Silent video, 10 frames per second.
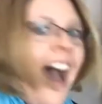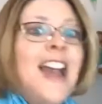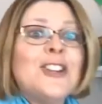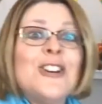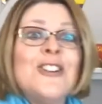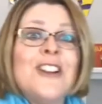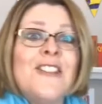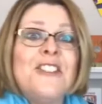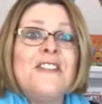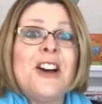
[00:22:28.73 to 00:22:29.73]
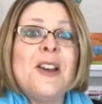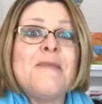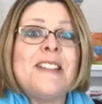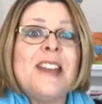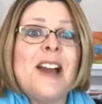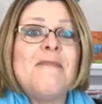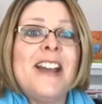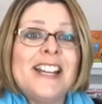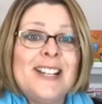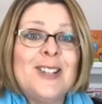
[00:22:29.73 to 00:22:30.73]
I turned off the volume on the
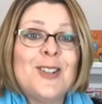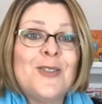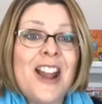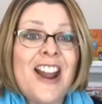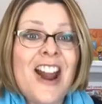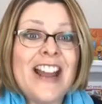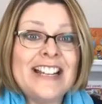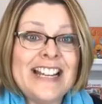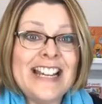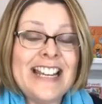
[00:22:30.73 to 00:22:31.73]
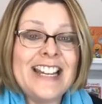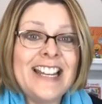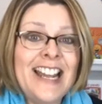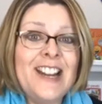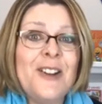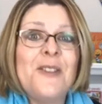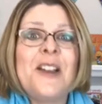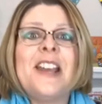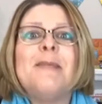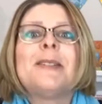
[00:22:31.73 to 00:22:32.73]
iPad, I swear I did, and
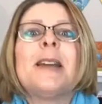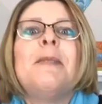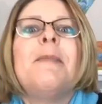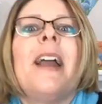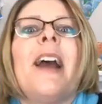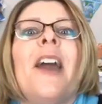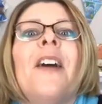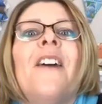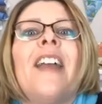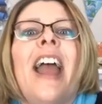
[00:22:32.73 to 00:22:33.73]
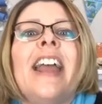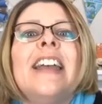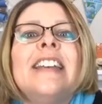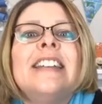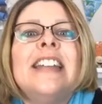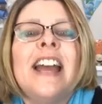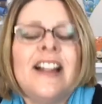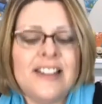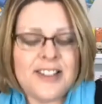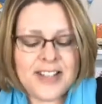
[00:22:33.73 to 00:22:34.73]
it keeps coming back on. Okay,
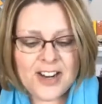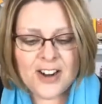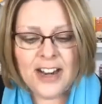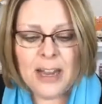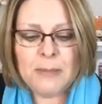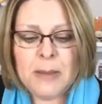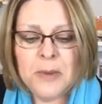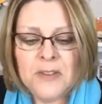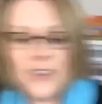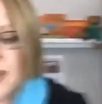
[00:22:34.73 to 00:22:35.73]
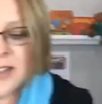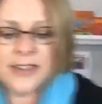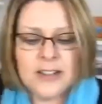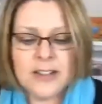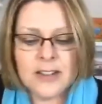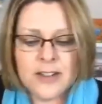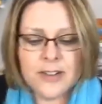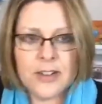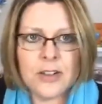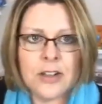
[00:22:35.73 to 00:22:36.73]
Nell is here. Let me move this a little
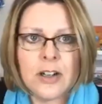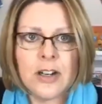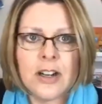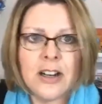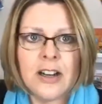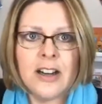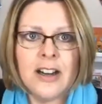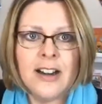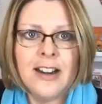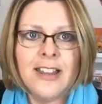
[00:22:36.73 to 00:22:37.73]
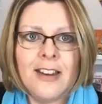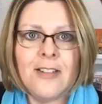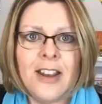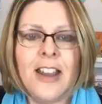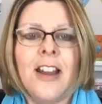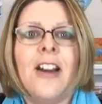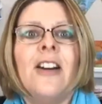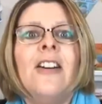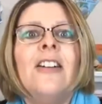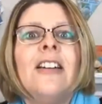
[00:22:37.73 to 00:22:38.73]
closer. There we
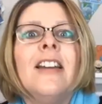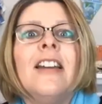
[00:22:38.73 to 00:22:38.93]
go.